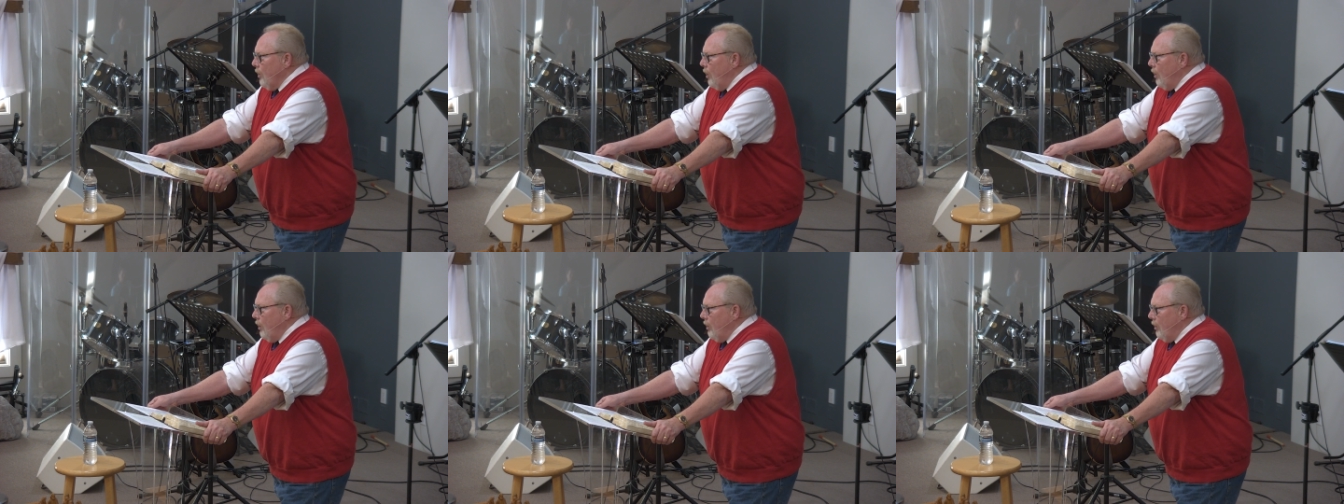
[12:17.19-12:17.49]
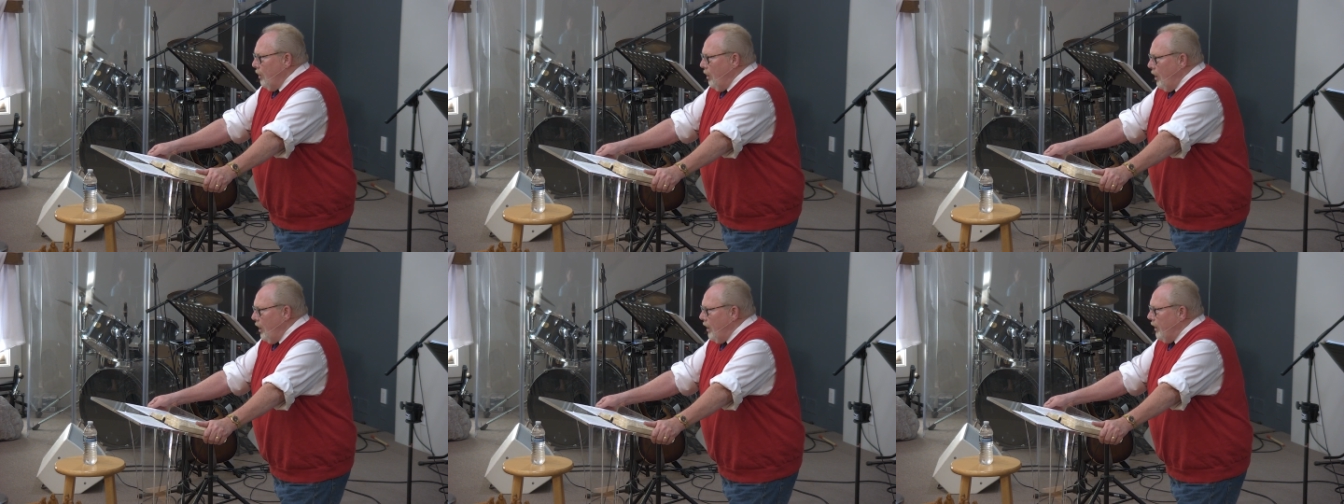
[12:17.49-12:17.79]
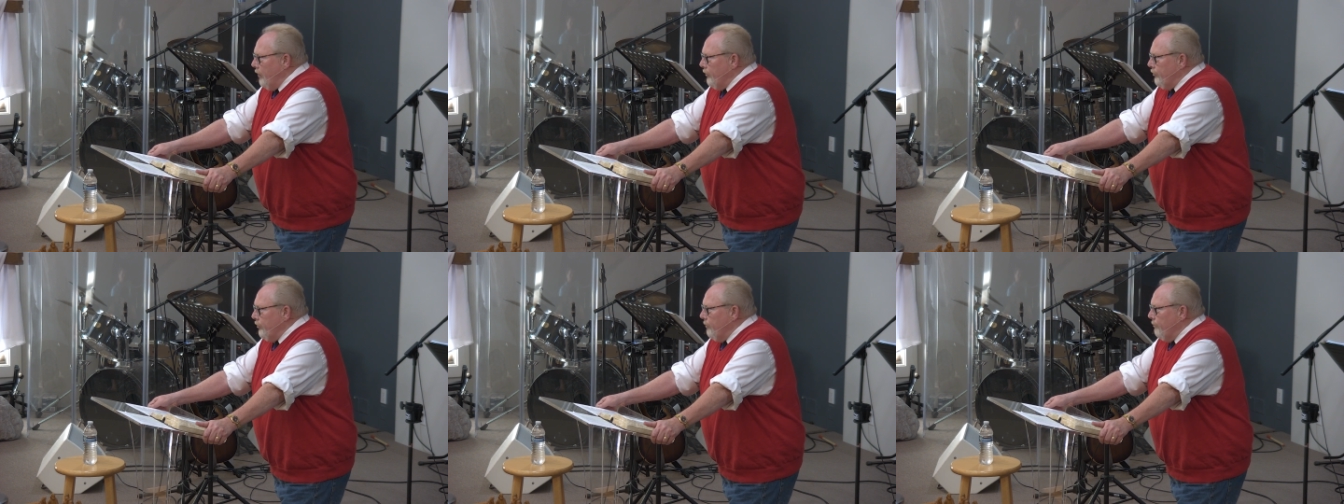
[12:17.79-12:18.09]
our
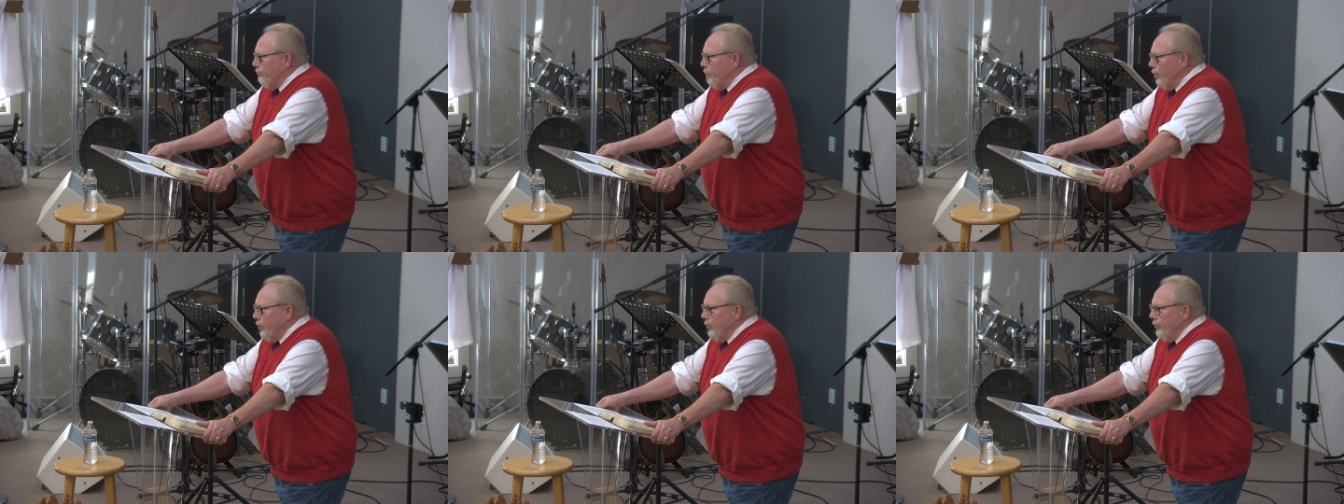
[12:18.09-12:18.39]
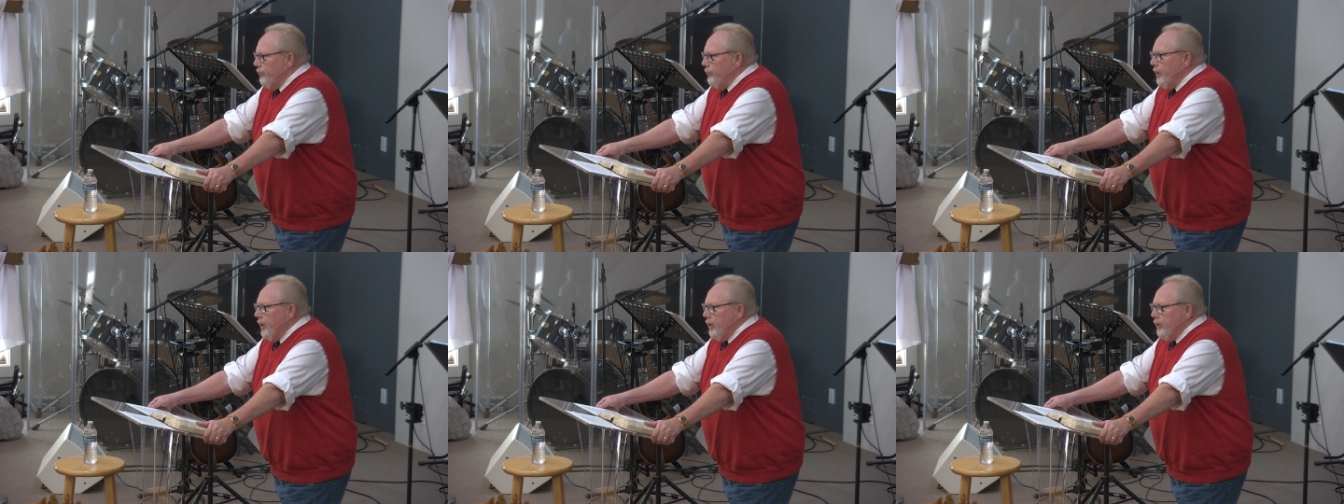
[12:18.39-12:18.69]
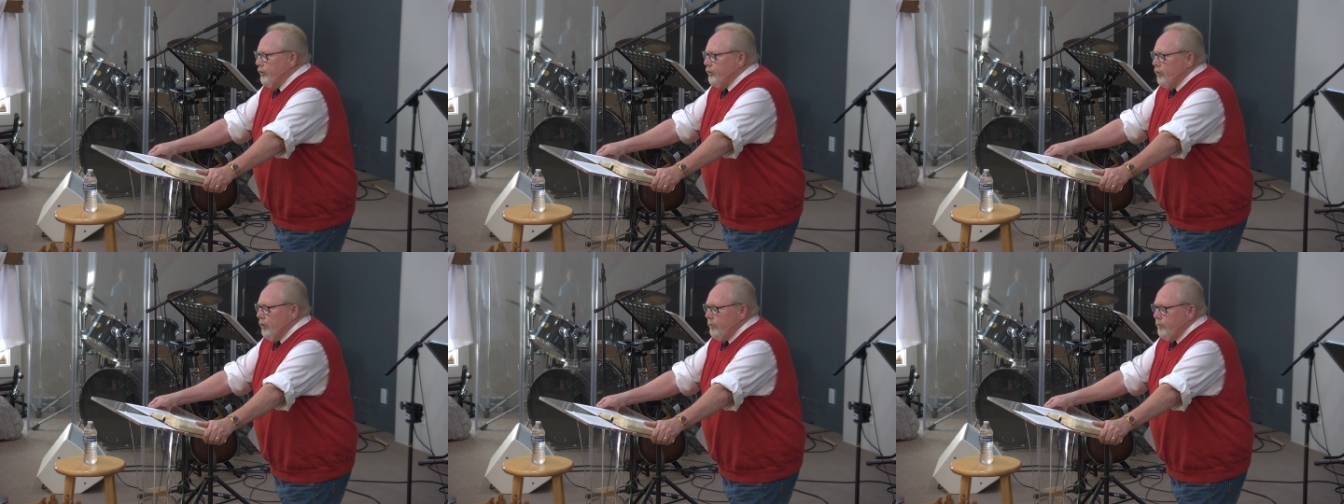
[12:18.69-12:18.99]
laws are birthed
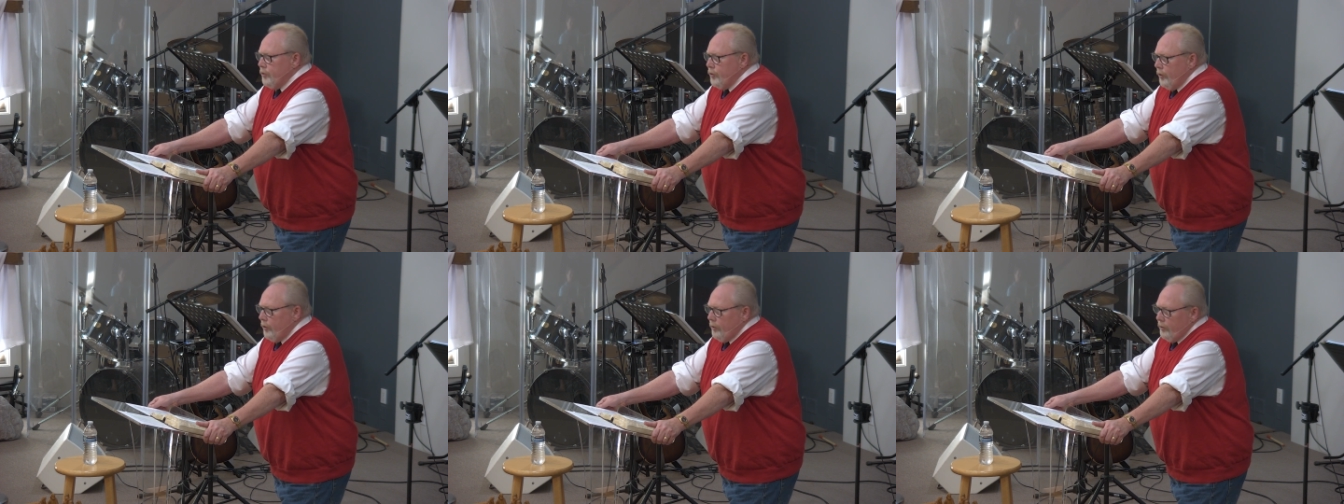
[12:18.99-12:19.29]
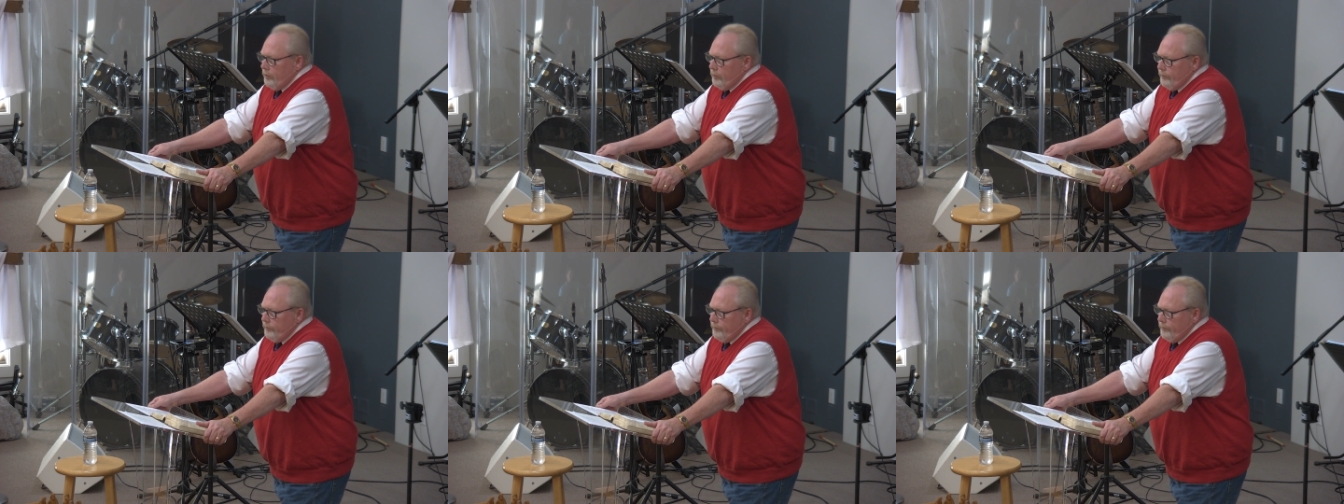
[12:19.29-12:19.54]
out of Scripture.